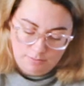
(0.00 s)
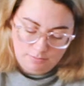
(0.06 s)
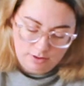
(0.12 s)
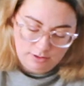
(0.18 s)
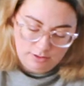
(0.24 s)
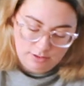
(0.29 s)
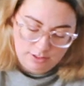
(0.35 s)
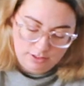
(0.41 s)

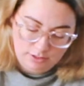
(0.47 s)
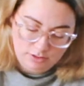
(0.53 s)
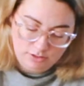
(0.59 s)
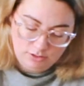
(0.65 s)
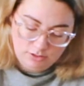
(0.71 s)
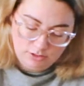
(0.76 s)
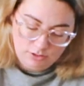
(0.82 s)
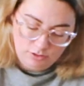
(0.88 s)
Not like
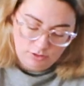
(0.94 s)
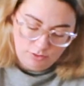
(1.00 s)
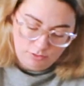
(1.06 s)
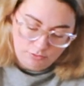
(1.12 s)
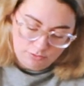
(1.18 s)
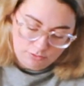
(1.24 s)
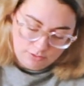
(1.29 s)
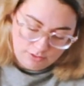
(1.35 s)

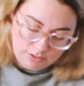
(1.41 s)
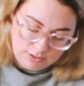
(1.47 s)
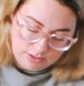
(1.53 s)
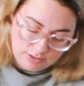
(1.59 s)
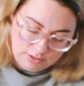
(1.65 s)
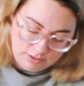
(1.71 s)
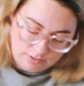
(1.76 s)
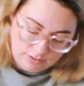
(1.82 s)

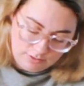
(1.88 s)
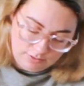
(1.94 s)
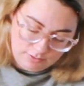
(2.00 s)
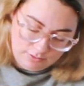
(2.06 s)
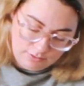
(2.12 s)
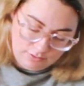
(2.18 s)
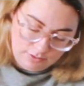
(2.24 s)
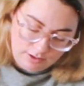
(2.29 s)
totally
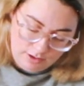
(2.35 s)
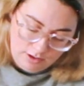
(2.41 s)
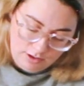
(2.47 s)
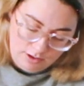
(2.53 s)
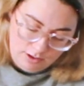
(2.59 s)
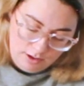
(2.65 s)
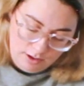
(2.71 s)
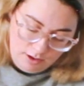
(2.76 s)
certain.
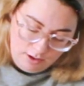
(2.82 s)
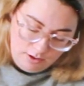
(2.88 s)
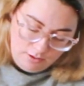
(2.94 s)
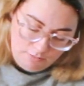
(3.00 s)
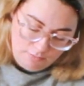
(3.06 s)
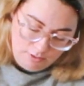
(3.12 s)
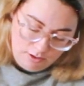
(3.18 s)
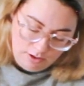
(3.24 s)

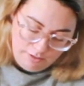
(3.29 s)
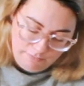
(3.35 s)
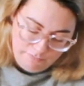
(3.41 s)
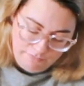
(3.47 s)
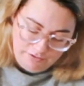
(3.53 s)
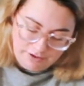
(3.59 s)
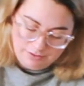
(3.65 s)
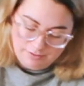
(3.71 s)
Oh,
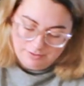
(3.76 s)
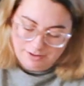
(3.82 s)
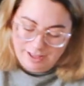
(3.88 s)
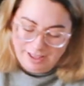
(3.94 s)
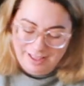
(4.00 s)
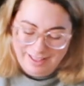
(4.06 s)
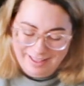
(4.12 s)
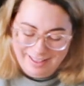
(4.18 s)
fuck.
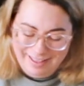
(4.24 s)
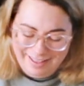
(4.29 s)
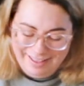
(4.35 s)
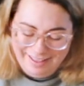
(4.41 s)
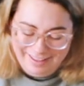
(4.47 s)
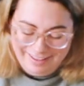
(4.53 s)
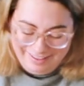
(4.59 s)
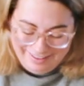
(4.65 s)

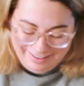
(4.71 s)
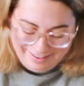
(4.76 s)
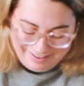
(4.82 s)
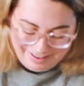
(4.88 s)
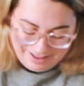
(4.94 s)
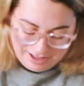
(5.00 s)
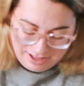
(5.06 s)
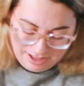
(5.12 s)

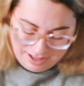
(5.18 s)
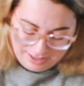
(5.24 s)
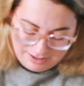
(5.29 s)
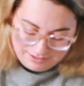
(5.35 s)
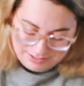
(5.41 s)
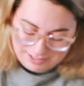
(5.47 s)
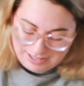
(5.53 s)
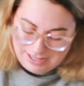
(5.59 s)
Okay.
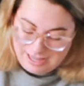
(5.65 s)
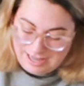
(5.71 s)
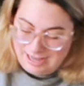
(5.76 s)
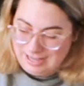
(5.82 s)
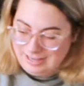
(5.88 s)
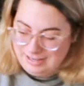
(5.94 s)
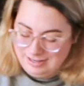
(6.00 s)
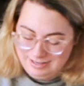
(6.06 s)
That's a
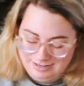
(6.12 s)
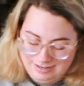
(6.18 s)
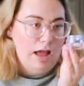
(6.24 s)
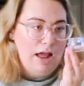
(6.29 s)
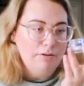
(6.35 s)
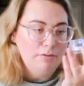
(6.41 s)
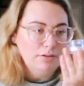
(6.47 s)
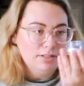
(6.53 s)
lot.
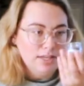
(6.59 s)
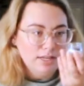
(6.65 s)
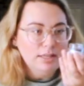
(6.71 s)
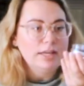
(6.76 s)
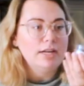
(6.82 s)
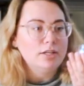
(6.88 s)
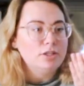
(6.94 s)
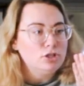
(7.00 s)
I would say
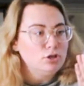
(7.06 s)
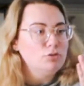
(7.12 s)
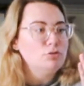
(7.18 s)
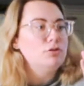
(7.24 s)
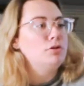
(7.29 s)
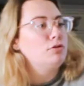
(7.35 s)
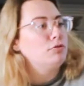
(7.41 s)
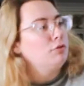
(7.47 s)
like a
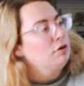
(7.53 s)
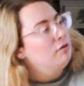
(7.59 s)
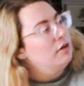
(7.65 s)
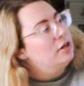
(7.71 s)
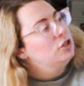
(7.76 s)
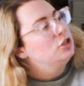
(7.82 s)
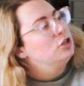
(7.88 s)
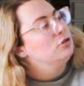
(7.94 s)
2 to 3
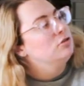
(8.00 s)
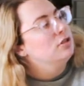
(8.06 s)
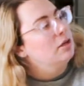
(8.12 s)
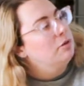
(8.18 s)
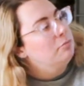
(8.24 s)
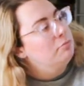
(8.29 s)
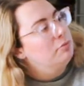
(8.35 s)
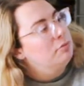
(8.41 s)
ratio is
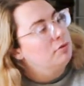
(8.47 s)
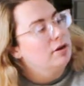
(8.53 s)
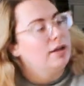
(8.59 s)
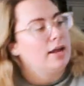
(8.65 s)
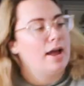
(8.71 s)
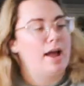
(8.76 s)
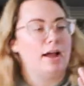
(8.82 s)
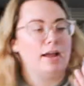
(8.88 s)
like
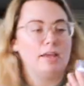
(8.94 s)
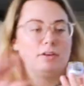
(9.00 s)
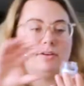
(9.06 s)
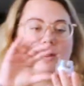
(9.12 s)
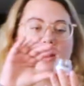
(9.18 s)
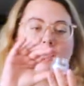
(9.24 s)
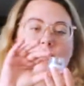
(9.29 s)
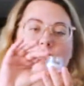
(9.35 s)
pretty
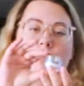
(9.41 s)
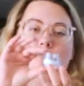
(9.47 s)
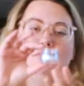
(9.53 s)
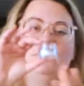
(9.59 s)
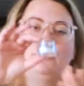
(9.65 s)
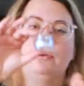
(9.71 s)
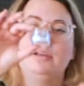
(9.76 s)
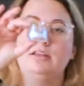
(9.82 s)
accurate. I don't know
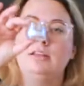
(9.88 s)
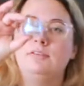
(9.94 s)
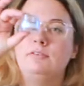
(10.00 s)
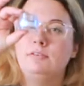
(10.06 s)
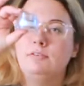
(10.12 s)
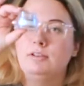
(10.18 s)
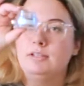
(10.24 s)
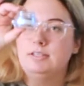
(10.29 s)
if you can
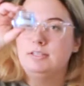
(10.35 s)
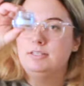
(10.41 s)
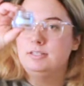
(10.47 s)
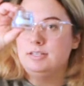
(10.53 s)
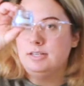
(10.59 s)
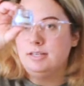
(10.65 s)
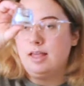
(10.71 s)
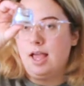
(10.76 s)
even really
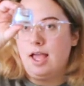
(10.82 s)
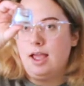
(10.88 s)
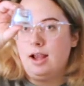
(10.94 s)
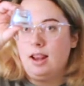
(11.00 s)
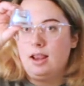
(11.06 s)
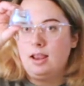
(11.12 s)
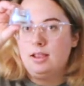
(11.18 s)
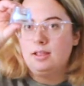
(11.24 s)
see
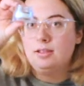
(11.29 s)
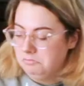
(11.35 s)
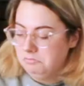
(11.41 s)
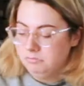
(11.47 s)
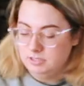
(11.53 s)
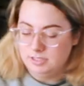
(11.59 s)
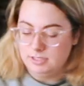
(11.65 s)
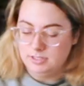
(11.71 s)
that.
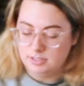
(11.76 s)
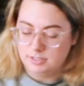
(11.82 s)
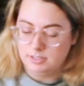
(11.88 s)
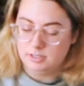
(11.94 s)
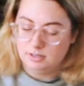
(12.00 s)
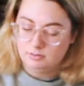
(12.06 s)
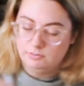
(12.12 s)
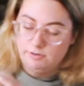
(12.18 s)

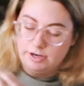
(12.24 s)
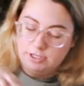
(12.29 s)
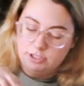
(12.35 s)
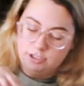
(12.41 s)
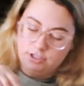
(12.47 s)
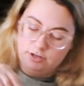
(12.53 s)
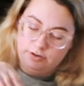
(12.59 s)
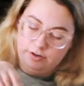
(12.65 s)
Decent
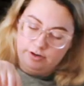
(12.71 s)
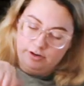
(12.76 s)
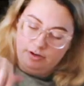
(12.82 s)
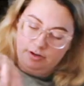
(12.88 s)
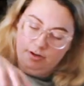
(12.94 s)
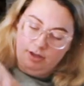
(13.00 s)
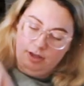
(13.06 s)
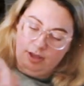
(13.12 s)
ratio
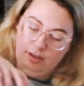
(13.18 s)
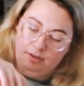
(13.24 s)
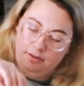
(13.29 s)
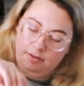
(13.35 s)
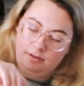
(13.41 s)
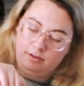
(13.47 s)
here. Okay.